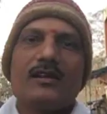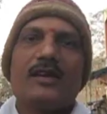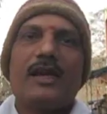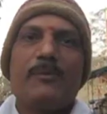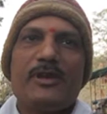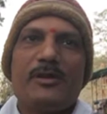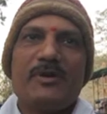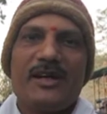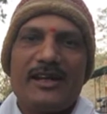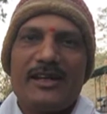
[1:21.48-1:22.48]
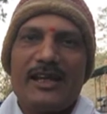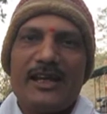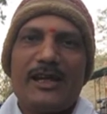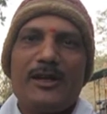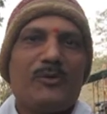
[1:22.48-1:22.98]
Happy
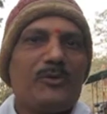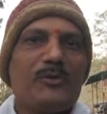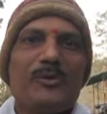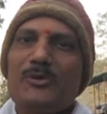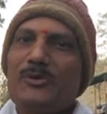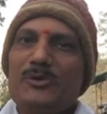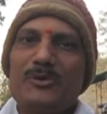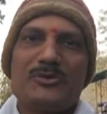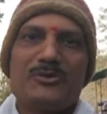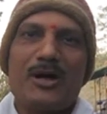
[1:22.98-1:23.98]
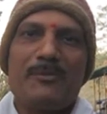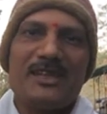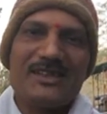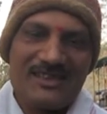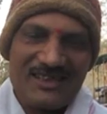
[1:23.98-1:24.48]
birthday to you,
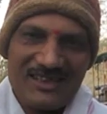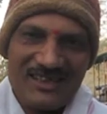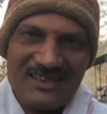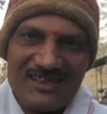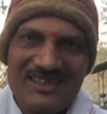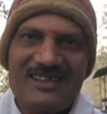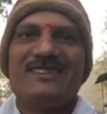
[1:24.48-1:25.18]
Swamiji!